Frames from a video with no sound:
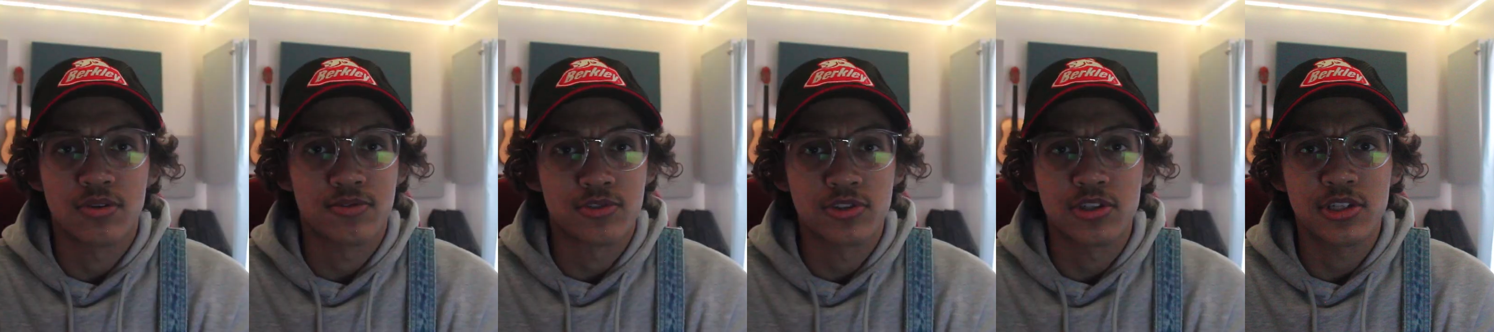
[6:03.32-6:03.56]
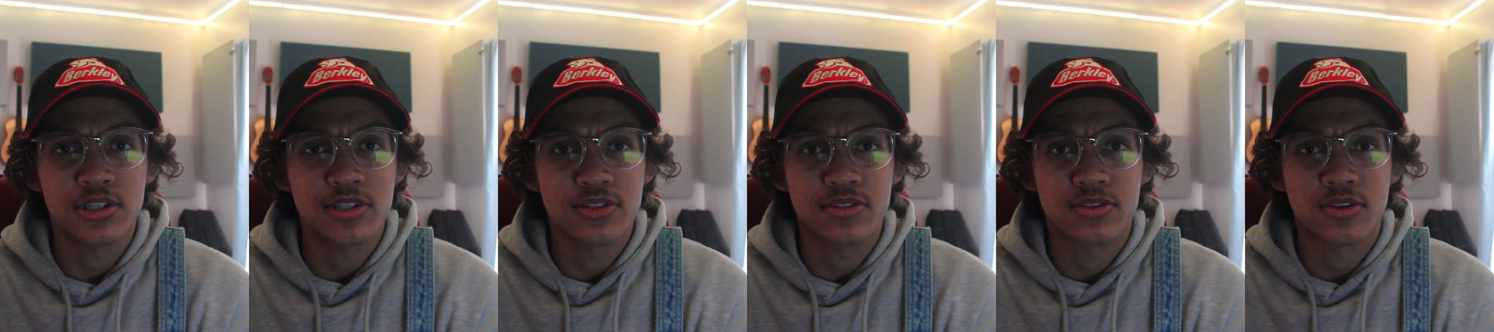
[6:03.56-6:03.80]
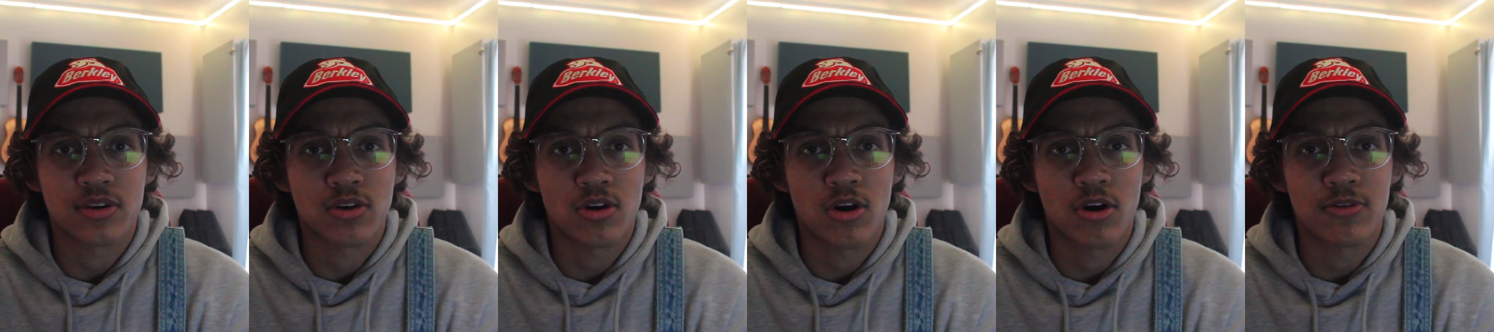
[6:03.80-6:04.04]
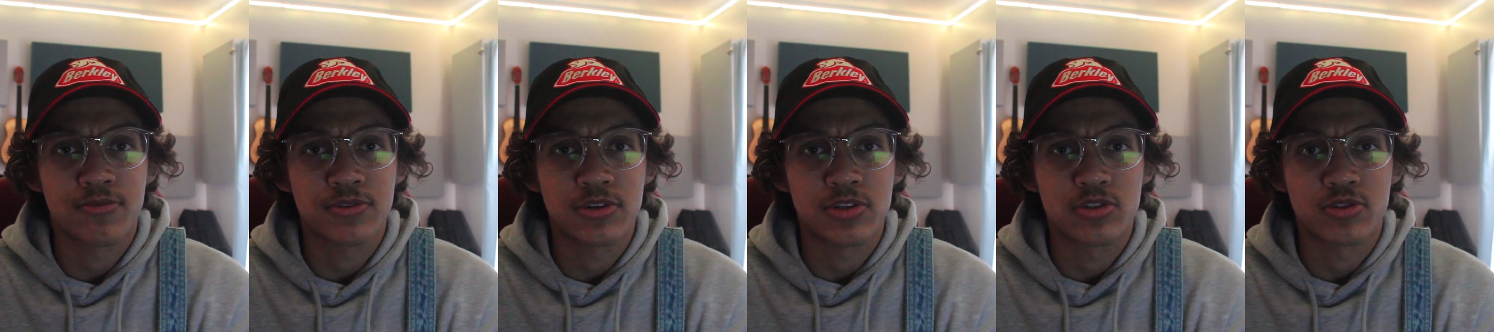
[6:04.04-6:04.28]
If she is a
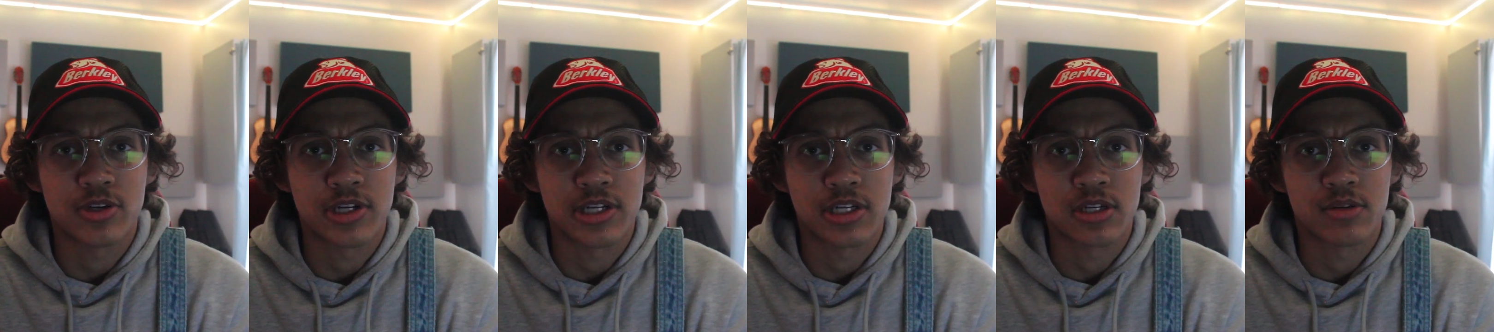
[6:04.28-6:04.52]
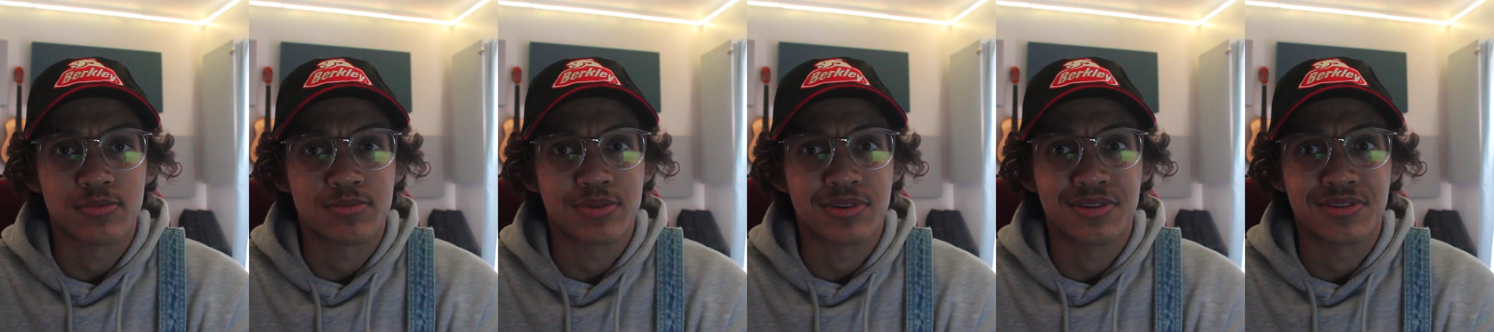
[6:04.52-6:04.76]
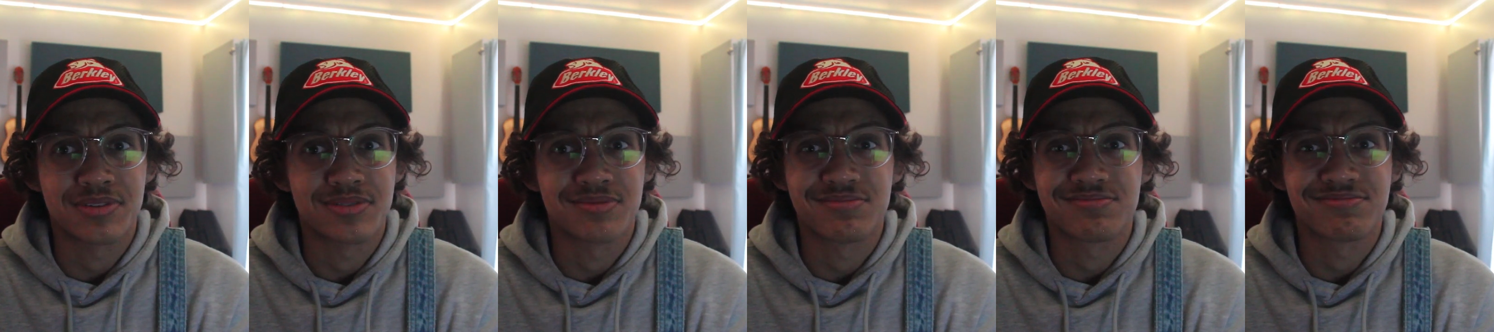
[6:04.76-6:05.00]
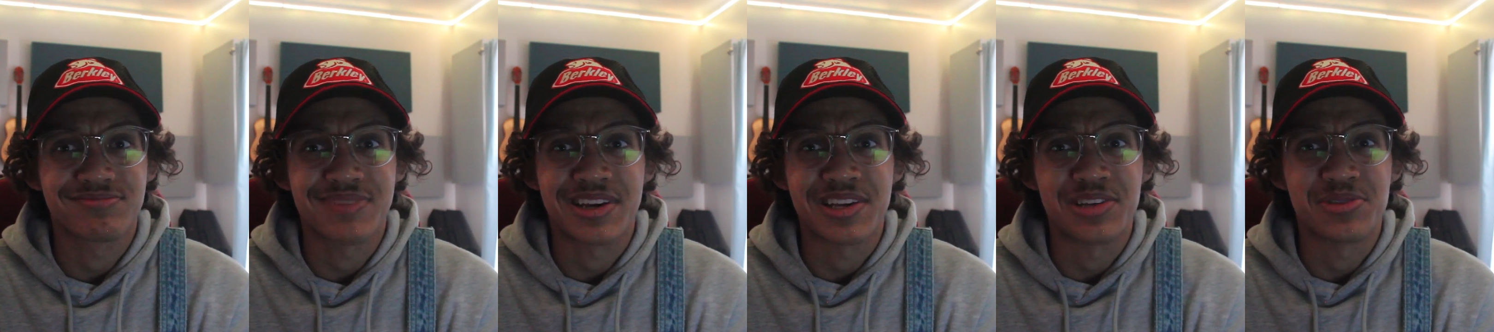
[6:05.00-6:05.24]
coffee drinker, bro,
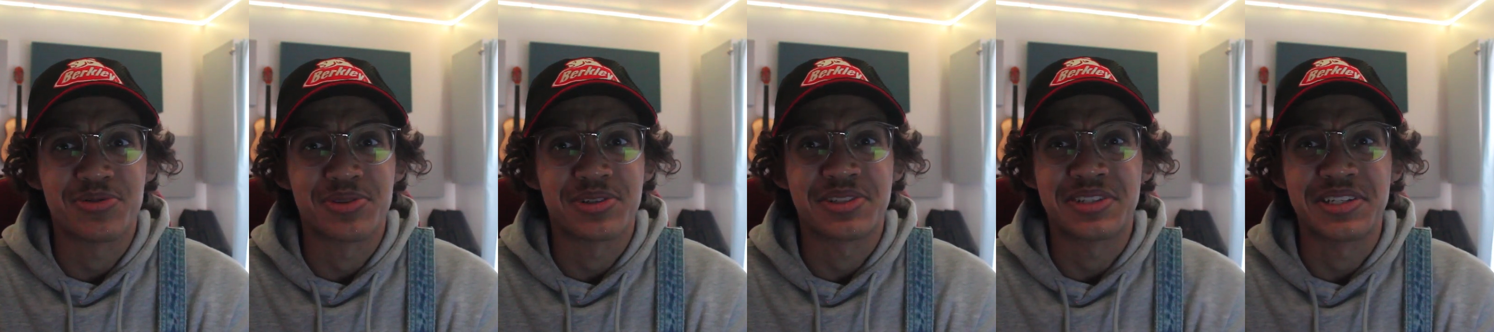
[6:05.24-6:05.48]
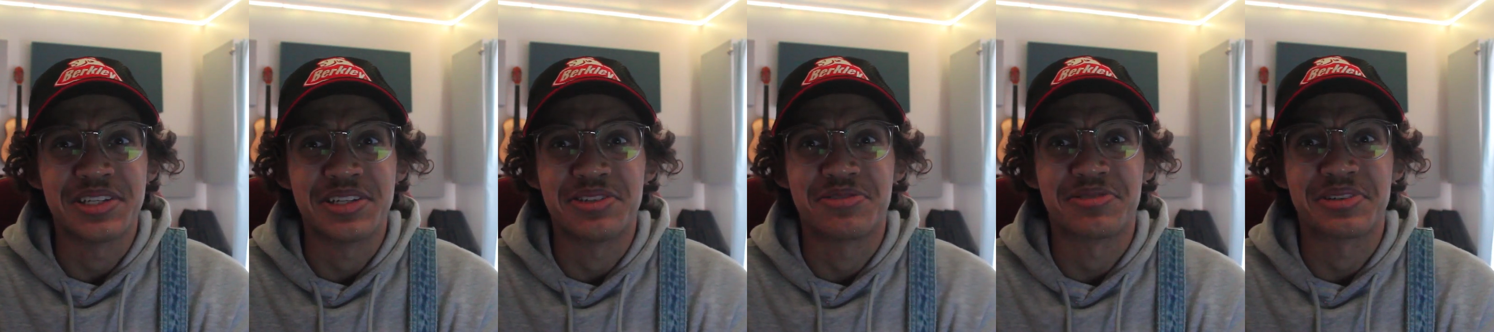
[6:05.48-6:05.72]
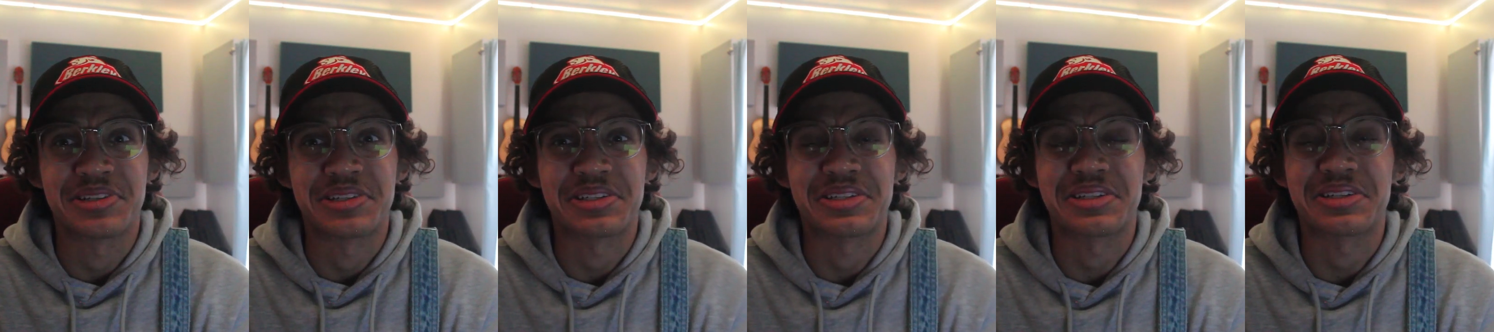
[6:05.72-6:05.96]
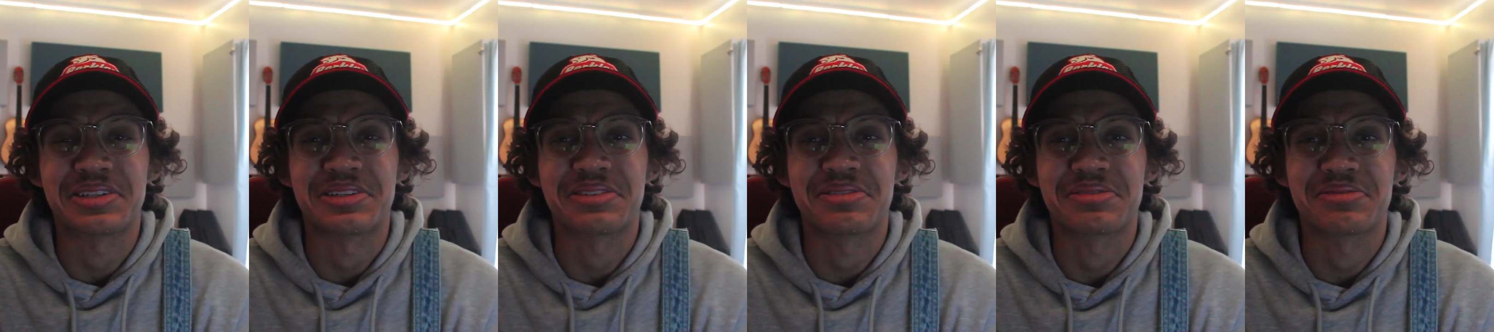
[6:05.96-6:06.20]
and you a tea drinker.